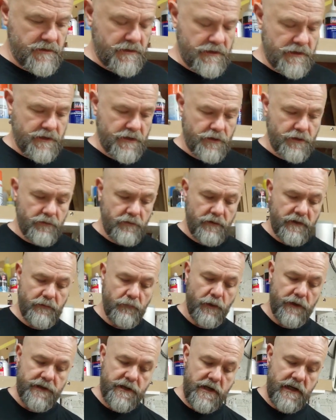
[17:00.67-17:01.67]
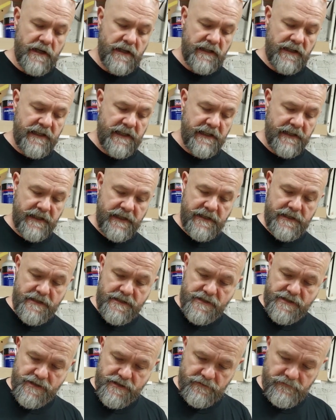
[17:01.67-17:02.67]
You know, what you can get
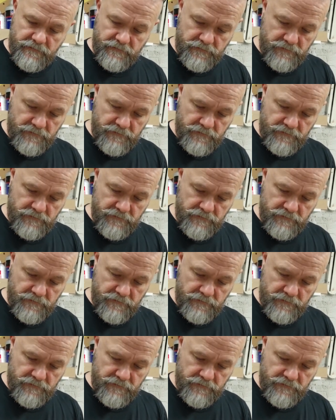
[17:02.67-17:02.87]
is